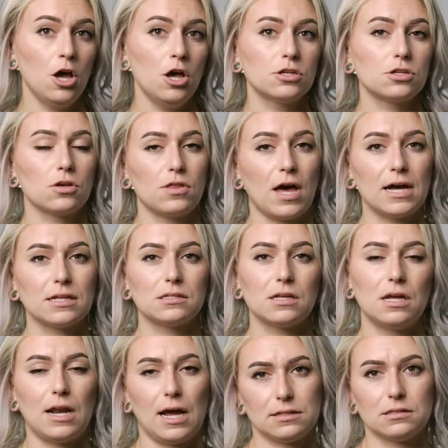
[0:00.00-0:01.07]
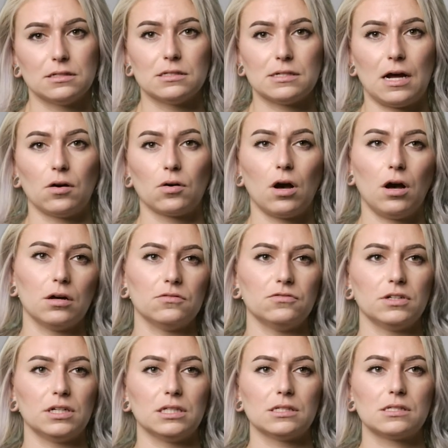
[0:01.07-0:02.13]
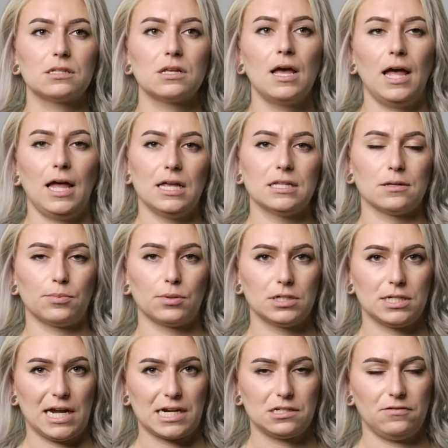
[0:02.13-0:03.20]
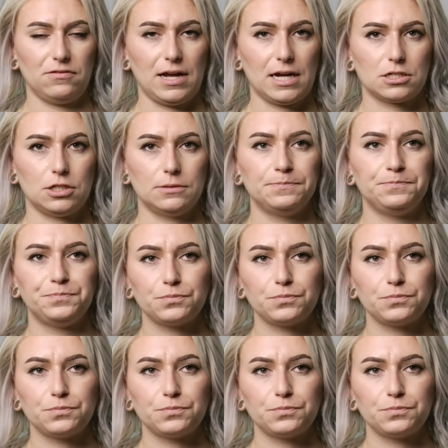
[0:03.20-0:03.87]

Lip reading: So that's in essence how confidence is a protective factor.